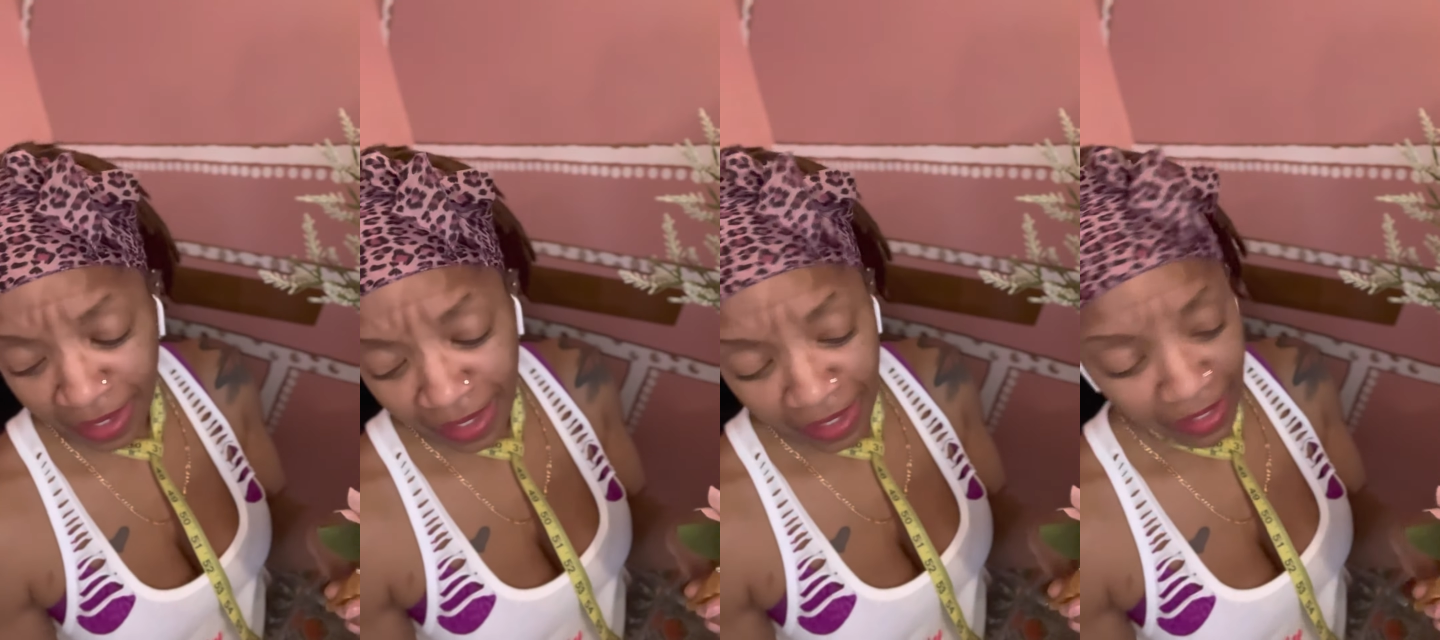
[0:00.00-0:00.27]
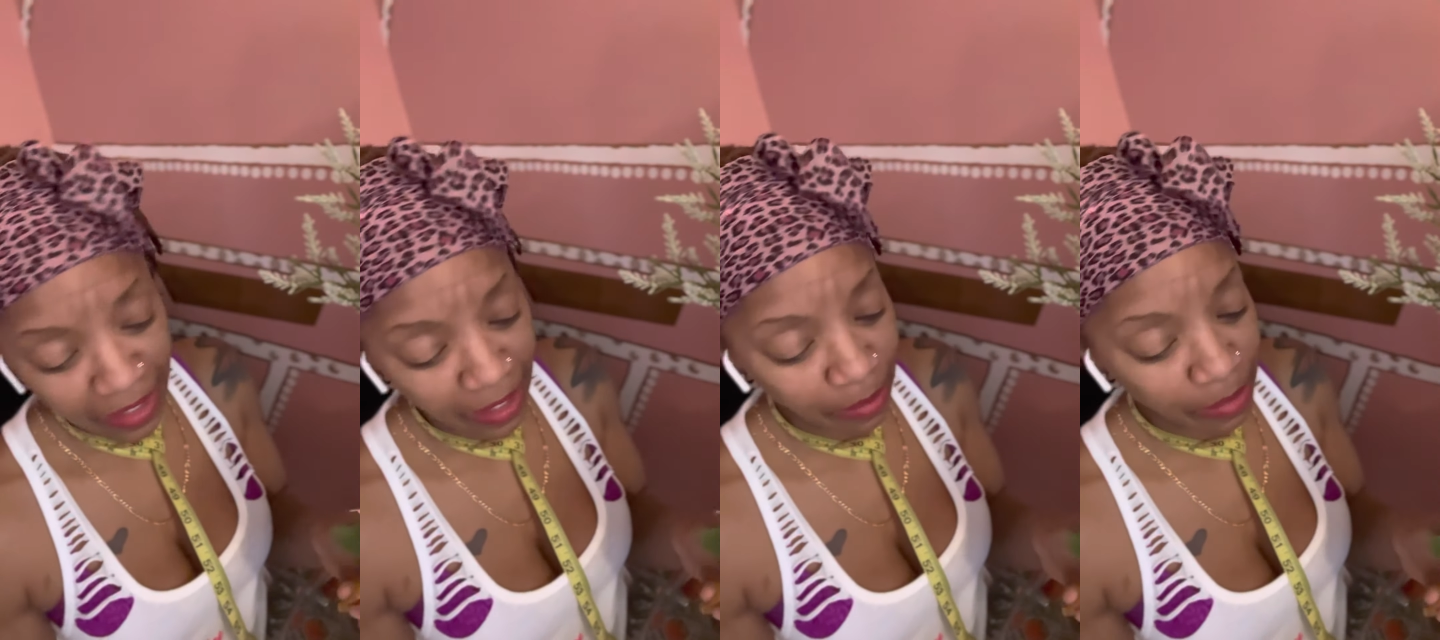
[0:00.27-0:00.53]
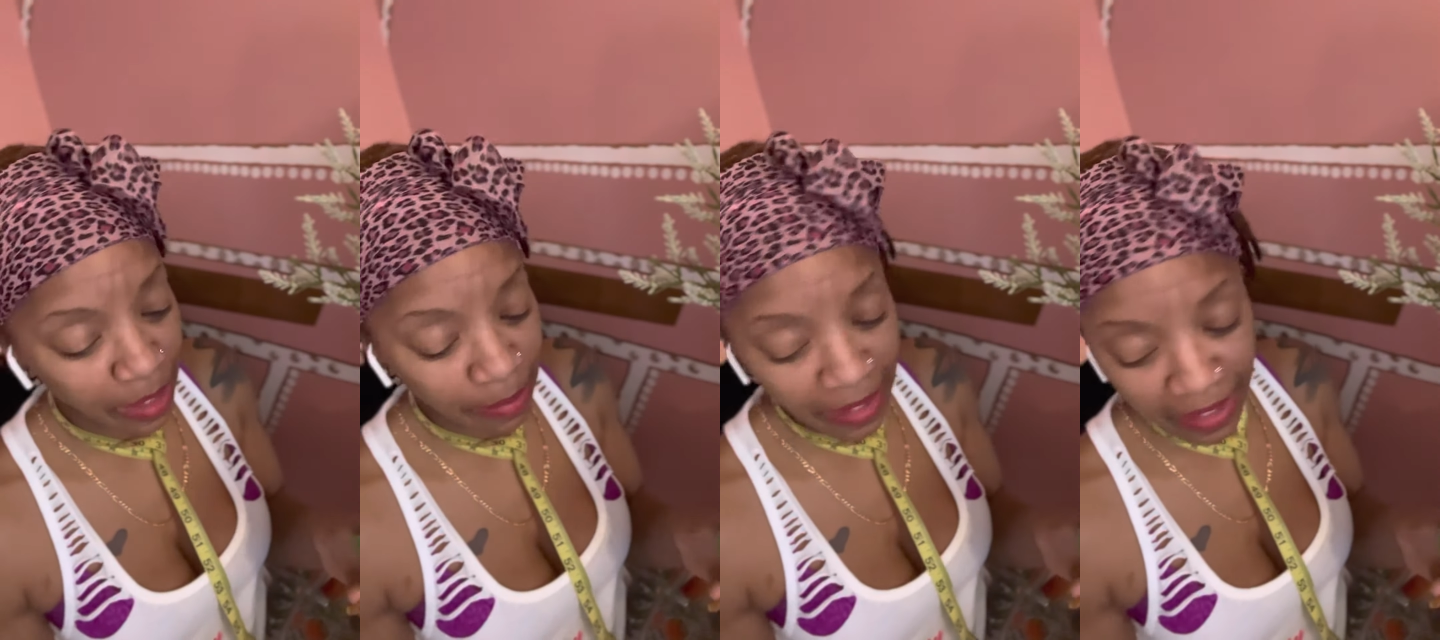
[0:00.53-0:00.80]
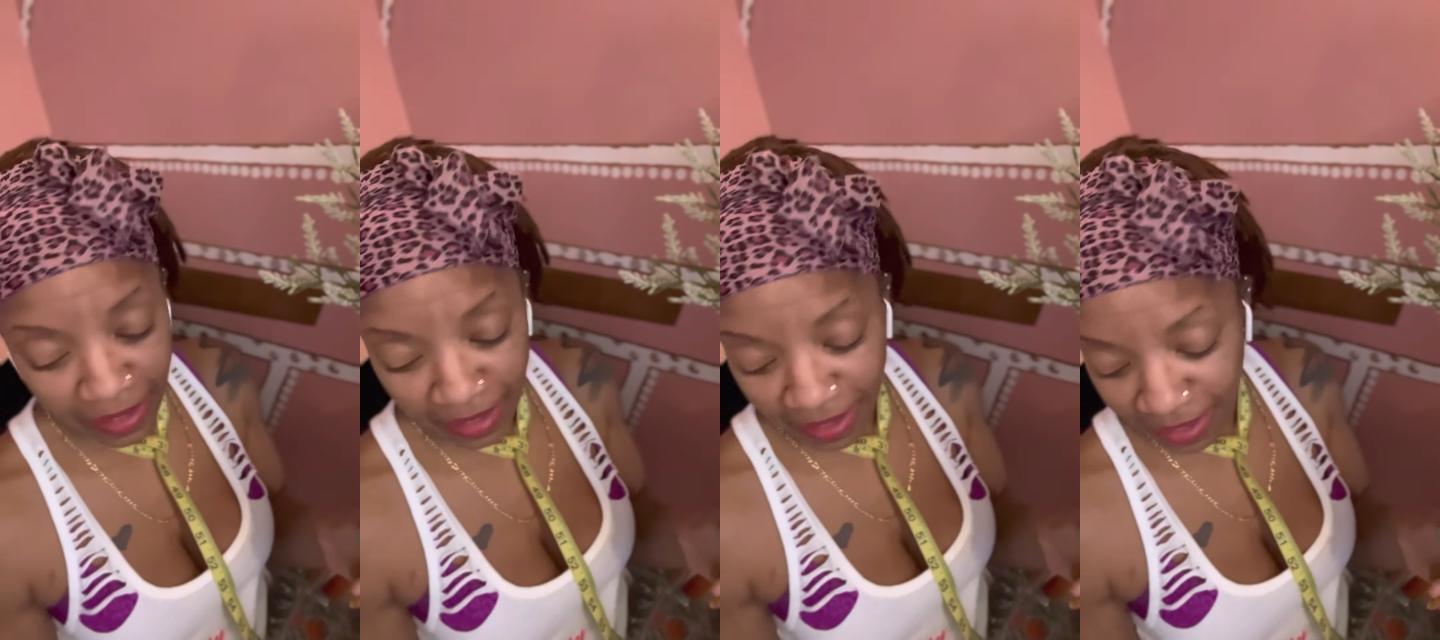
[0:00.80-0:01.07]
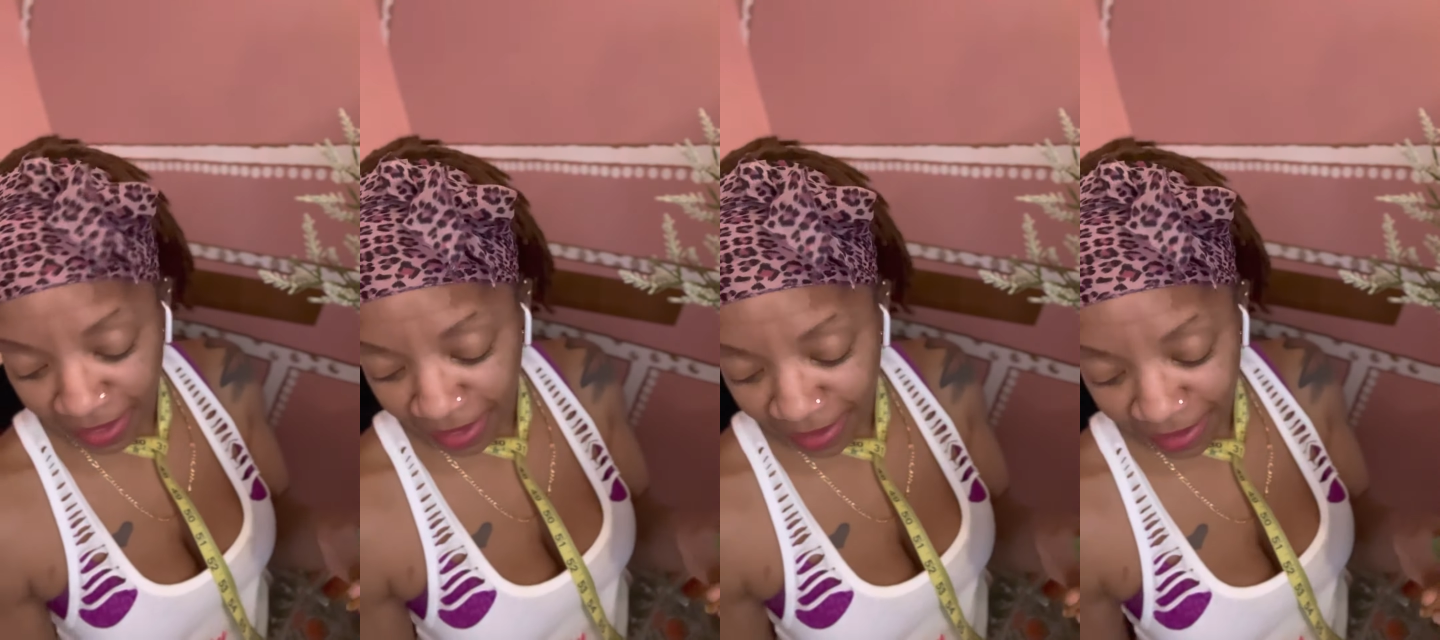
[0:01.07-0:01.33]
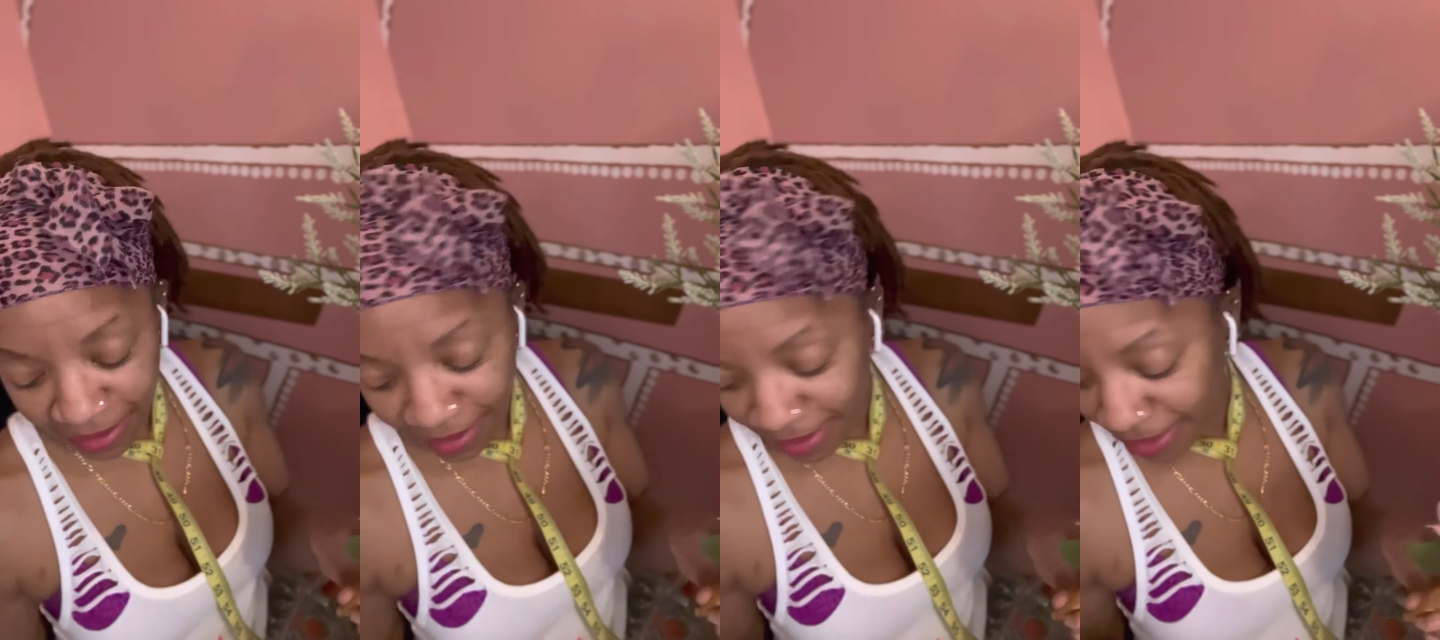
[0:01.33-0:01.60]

Because sometimes I get to cutting